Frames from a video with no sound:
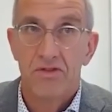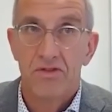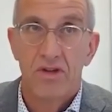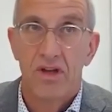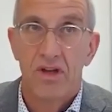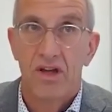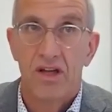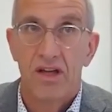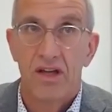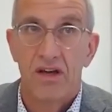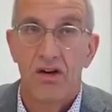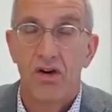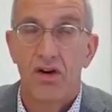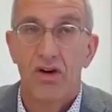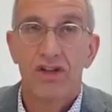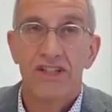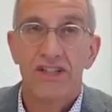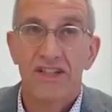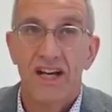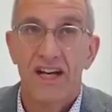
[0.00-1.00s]
uh,
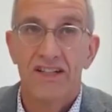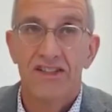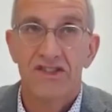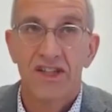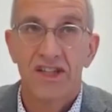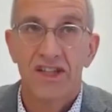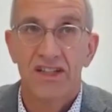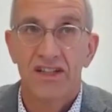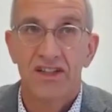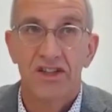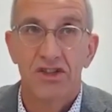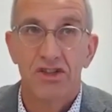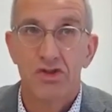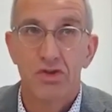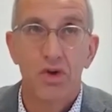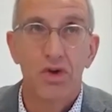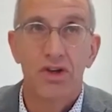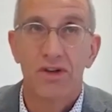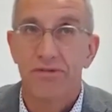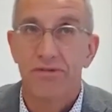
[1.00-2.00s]
organizing a
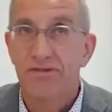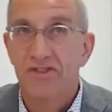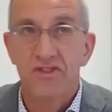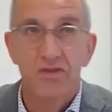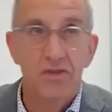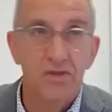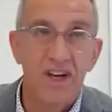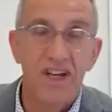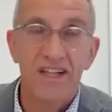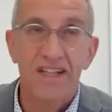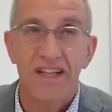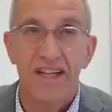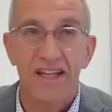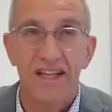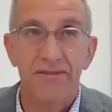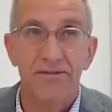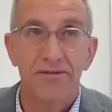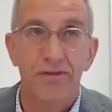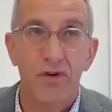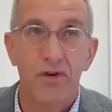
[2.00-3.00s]
sort of
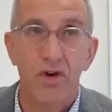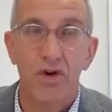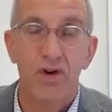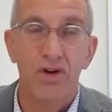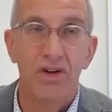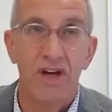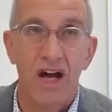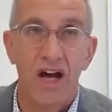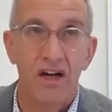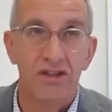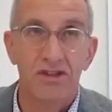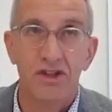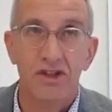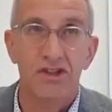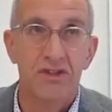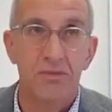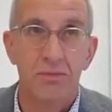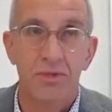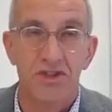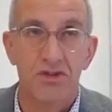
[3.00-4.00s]
training for our
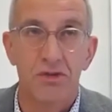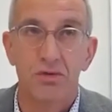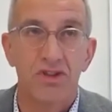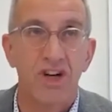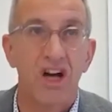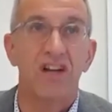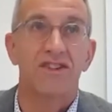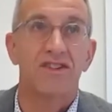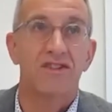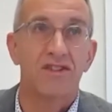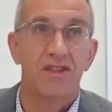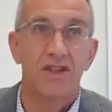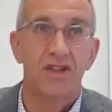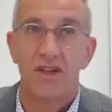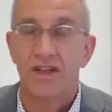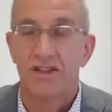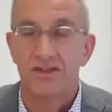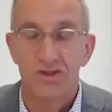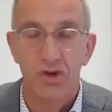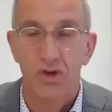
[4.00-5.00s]
customers who can't
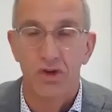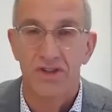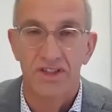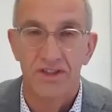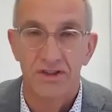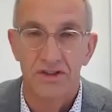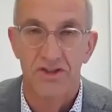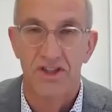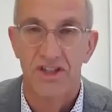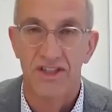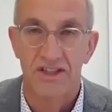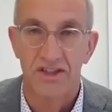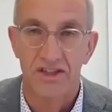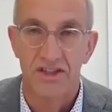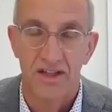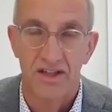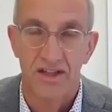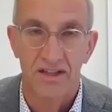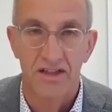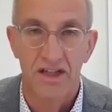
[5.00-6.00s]
uh, join us in
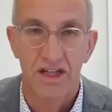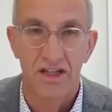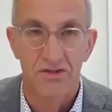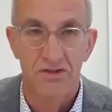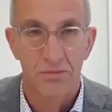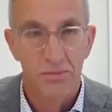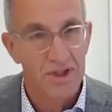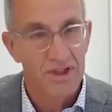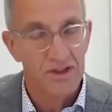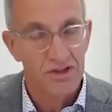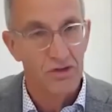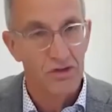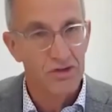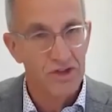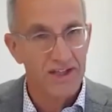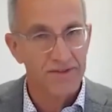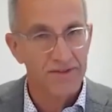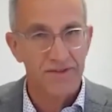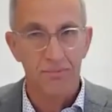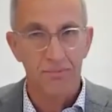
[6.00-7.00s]
the, in the classroom. So
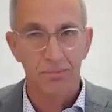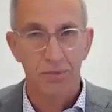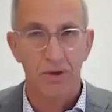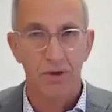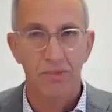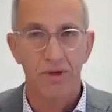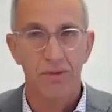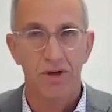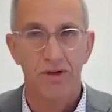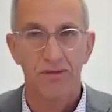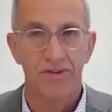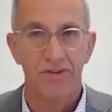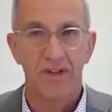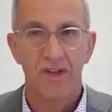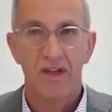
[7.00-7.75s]
you had the problem of